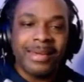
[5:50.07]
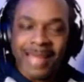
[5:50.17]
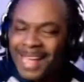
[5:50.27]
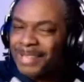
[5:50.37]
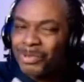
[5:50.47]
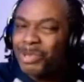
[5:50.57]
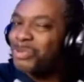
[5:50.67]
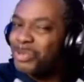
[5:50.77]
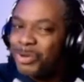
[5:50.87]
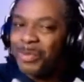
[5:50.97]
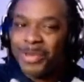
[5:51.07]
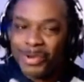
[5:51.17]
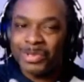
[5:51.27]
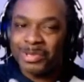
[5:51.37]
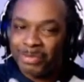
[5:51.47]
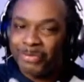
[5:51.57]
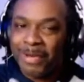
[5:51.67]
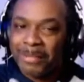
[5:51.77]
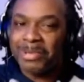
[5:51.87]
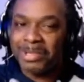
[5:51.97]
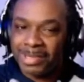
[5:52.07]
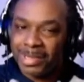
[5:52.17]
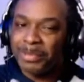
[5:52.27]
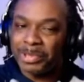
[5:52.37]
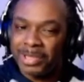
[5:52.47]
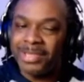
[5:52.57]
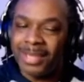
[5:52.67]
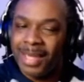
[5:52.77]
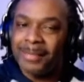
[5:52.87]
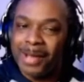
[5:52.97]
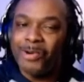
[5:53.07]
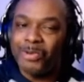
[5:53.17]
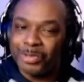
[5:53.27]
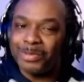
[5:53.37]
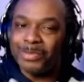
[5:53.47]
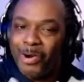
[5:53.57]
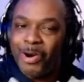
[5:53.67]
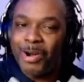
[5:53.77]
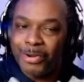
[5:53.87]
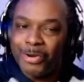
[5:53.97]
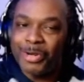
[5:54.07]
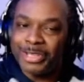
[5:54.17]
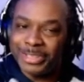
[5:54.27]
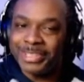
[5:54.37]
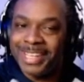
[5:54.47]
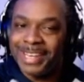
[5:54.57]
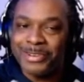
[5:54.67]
I thought it was gonna be on some feminine shit, but she came out on some hardcore shit.